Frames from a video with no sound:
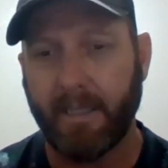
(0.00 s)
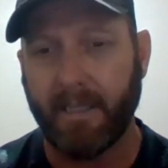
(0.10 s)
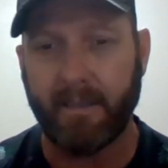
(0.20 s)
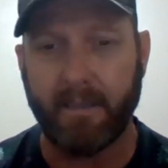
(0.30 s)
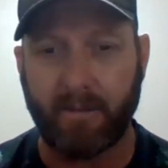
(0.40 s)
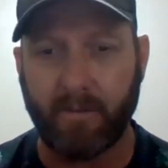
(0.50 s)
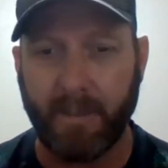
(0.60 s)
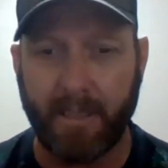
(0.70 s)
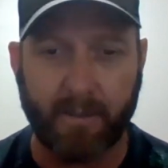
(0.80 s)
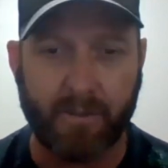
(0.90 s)
It could
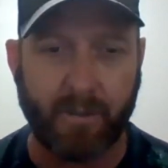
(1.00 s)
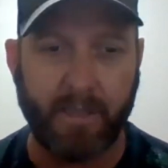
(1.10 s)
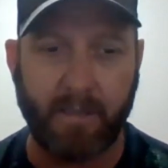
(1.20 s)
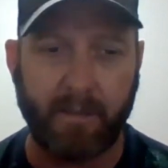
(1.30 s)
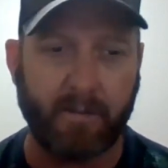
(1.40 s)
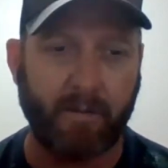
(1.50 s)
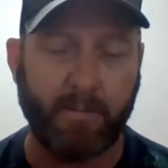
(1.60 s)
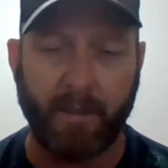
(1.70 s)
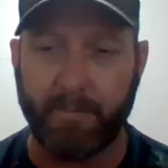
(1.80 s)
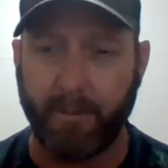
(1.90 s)
be electronic. It could
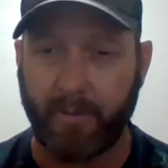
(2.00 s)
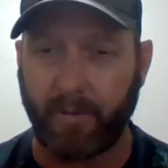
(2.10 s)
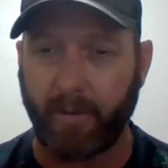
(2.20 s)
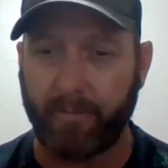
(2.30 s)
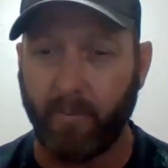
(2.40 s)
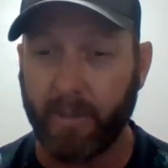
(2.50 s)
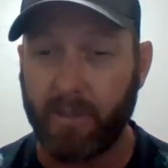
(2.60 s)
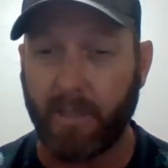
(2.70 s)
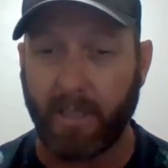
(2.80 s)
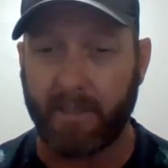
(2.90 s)
be a book of
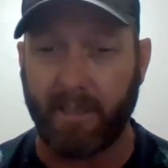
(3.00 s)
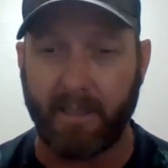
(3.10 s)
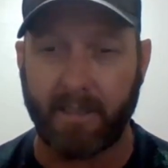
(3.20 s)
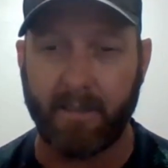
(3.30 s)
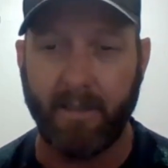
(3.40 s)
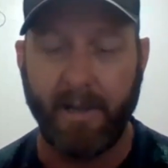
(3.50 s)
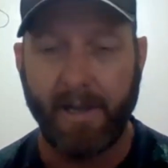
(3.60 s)
what you're currently eating.